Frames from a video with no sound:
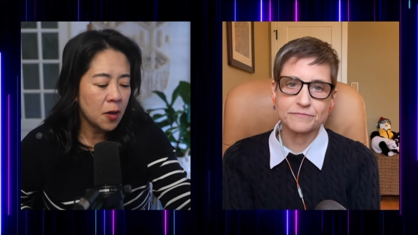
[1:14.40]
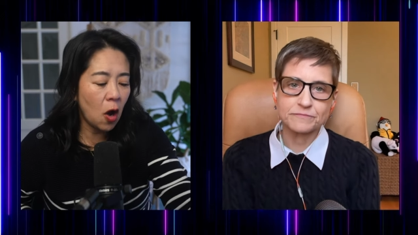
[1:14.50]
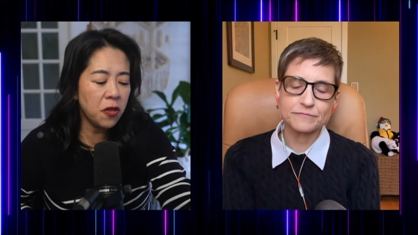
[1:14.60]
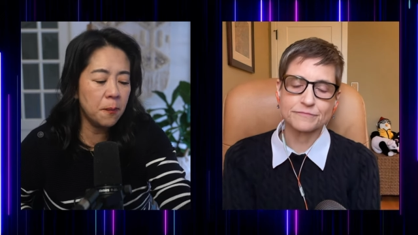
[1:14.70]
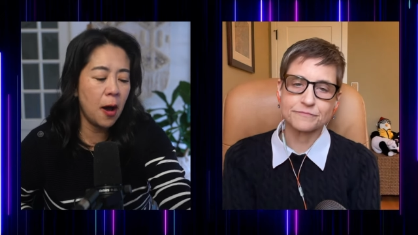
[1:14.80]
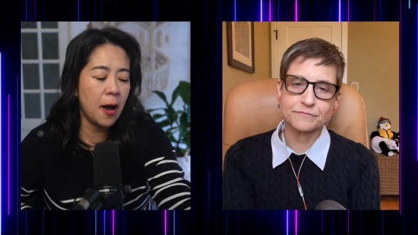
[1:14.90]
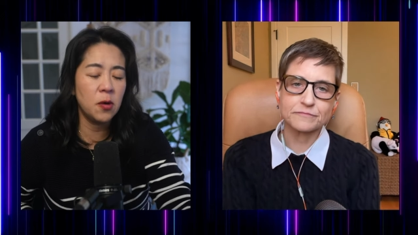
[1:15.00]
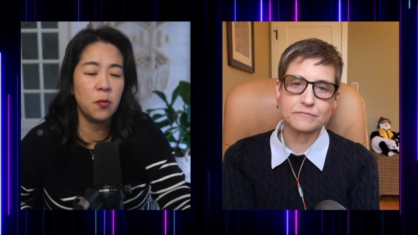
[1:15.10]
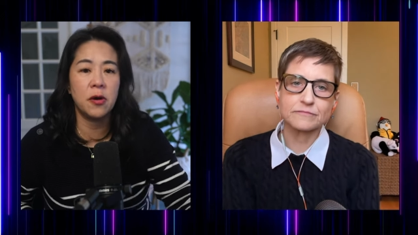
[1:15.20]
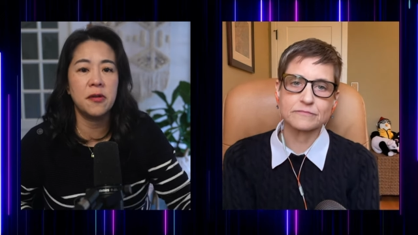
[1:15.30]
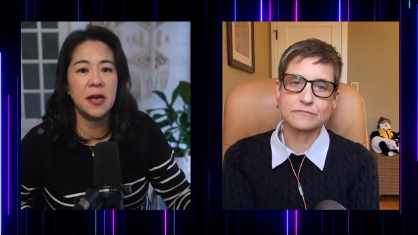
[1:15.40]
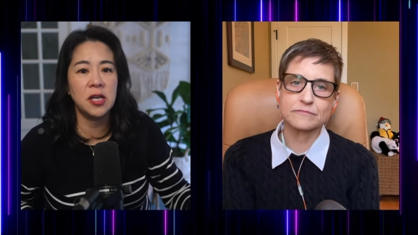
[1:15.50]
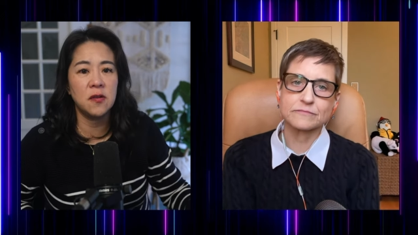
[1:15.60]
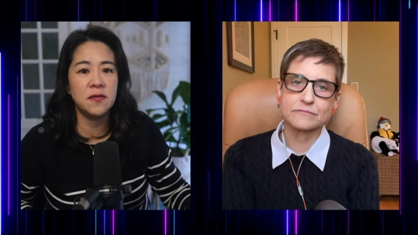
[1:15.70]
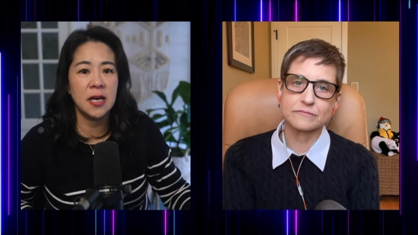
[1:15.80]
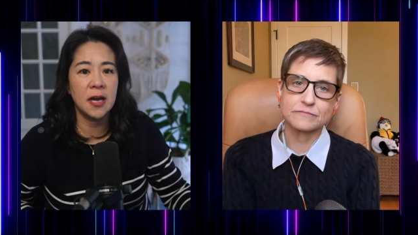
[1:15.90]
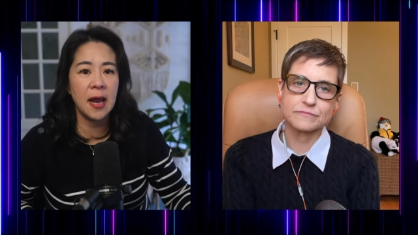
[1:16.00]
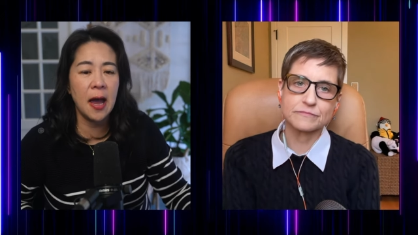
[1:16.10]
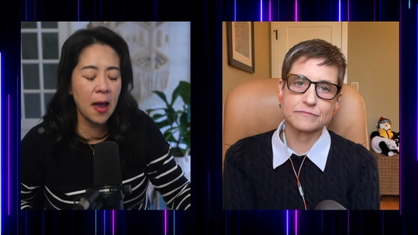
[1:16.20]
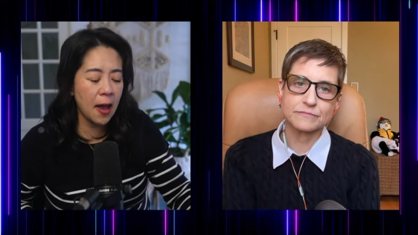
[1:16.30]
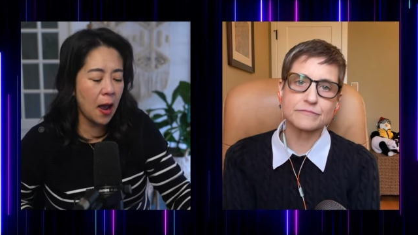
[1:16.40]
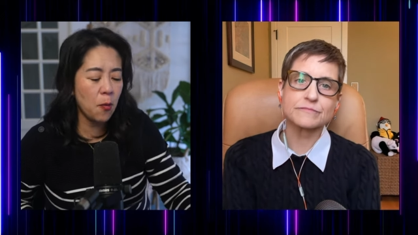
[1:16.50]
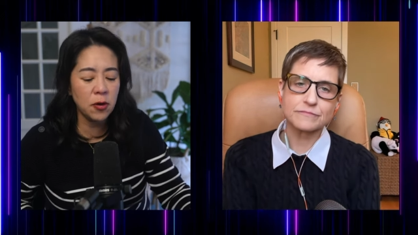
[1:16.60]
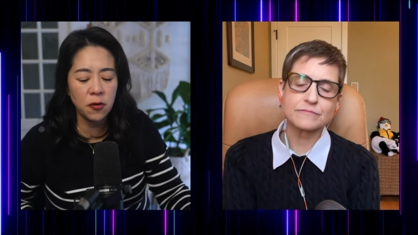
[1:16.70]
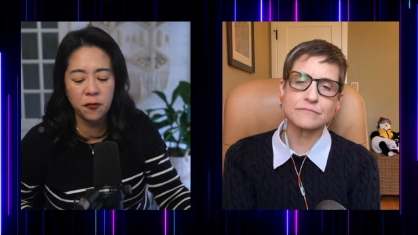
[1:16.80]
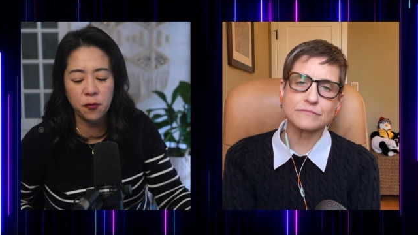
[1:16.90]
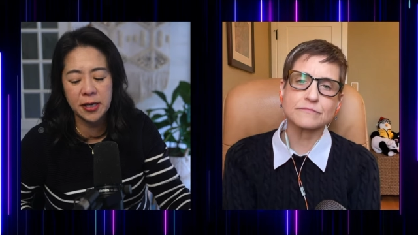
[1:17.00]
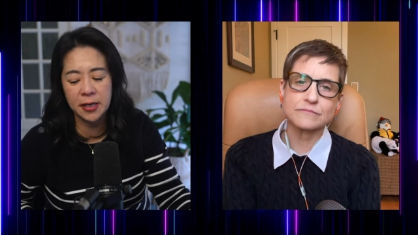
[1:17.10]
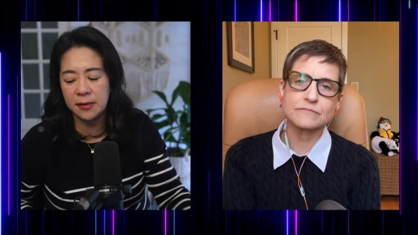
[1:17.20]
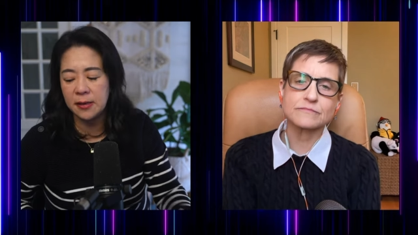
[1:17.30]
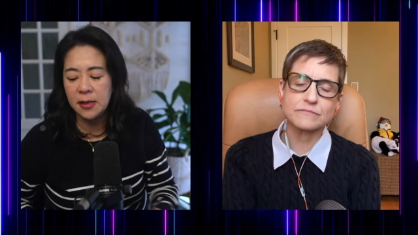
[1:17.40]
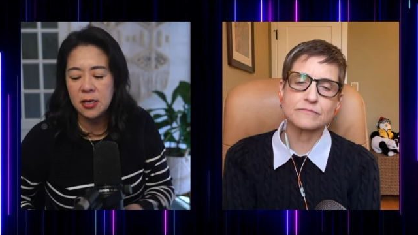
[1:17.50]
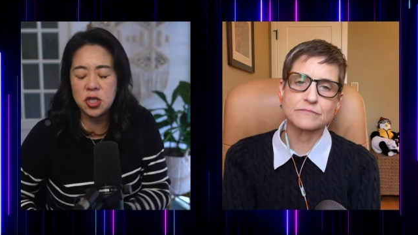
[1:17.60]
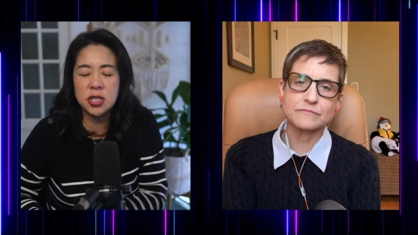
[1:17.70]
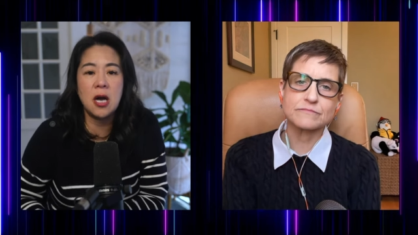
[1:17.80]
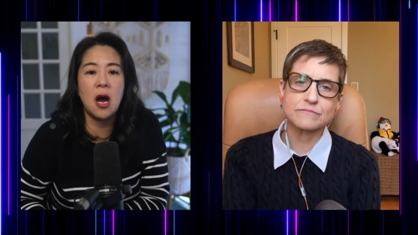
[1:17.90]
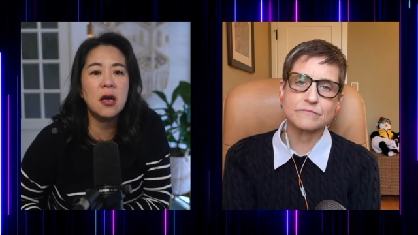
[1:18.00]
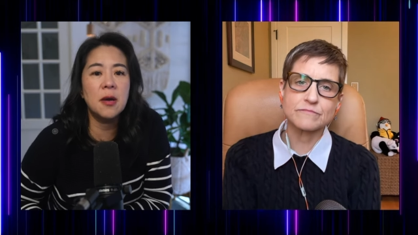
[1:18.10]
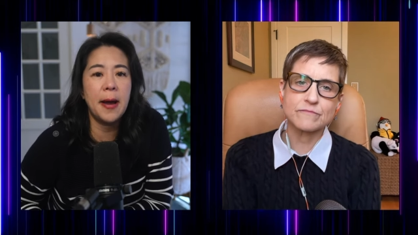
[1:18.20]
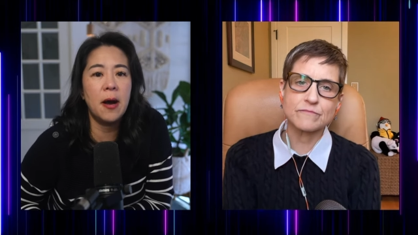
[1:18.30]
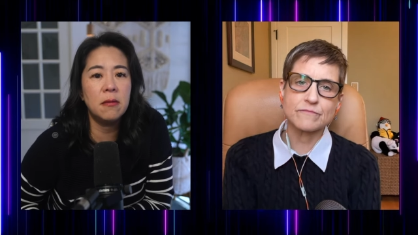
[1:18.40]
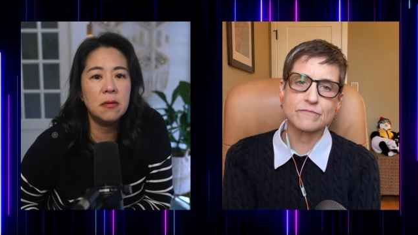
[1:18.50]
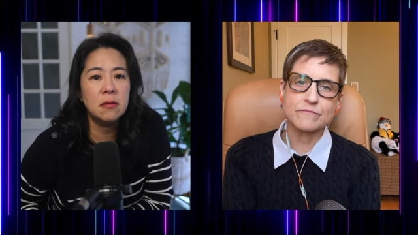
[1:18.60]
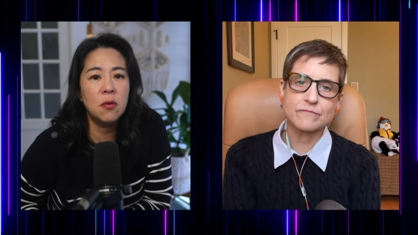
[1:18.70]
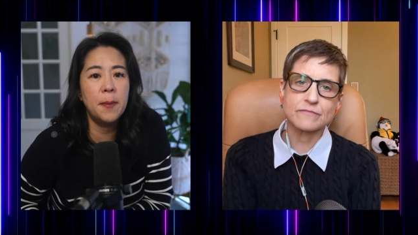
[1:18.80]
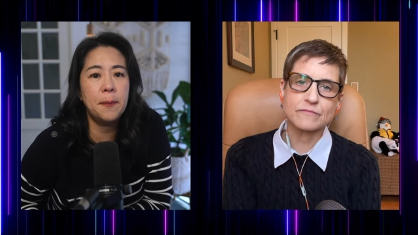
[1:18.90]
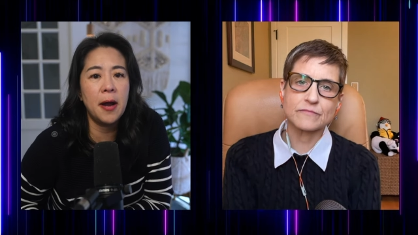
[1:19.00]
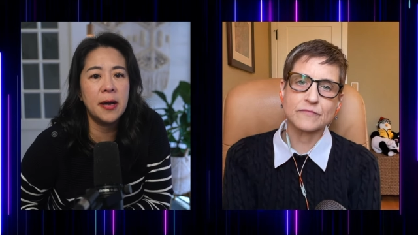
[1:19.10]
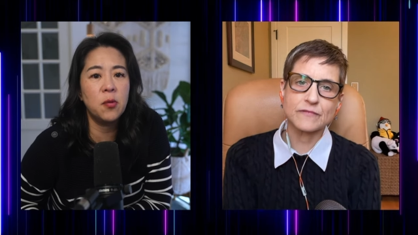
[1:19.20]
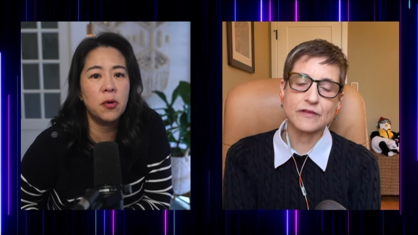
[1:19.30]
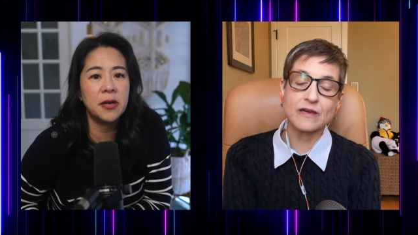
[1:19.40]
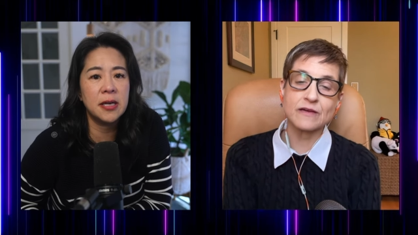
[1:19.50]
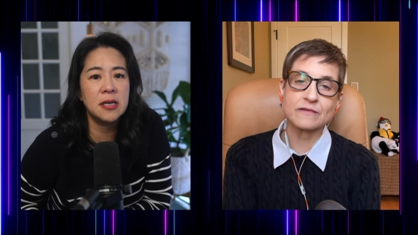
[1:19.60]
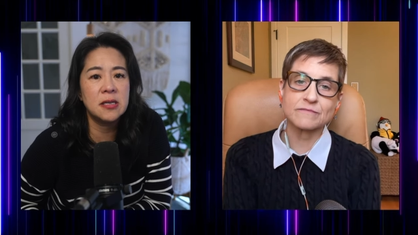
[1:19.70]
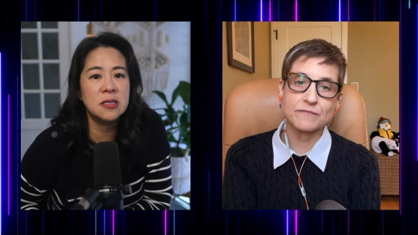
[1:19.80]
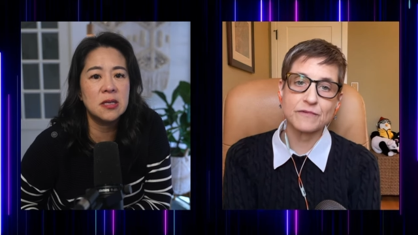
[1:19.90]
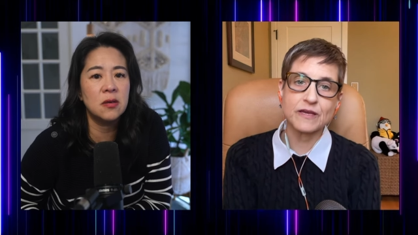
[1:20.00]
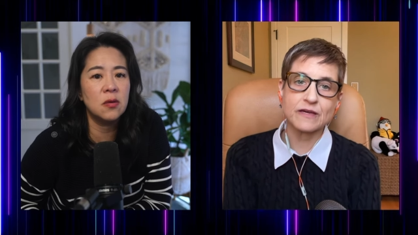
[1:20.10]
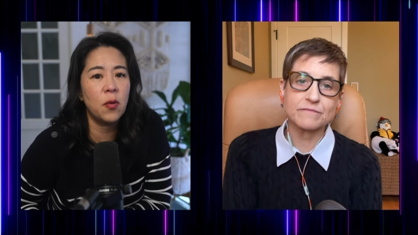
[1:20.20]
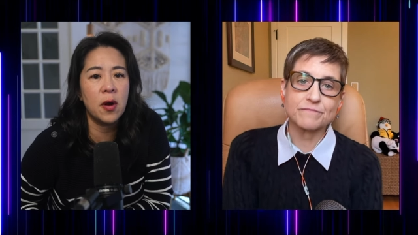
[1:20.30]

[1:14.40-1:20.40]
Speaker 1: all the body work that you've done. I I, I wonder if we can just talk about what body yeah, work is yeah. and